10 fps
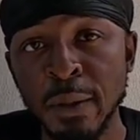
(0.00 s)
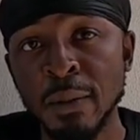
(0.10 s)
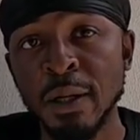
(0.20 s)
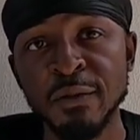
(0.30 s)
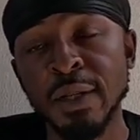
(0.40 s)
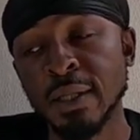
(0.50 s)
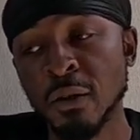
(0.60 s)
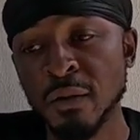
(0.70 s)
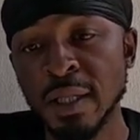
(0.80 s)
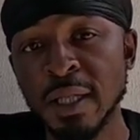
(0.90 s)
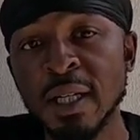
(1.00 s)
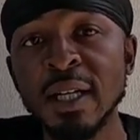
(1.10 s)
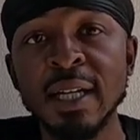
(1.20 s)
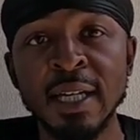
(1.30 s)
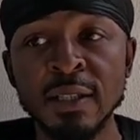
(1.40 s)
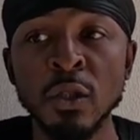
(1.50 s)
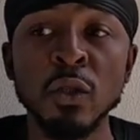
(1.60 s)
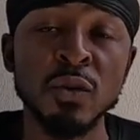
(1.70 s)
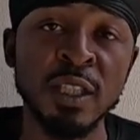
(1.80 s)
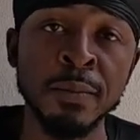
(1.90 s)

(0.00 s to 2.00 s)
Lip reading: People are affected over there. And so you'll see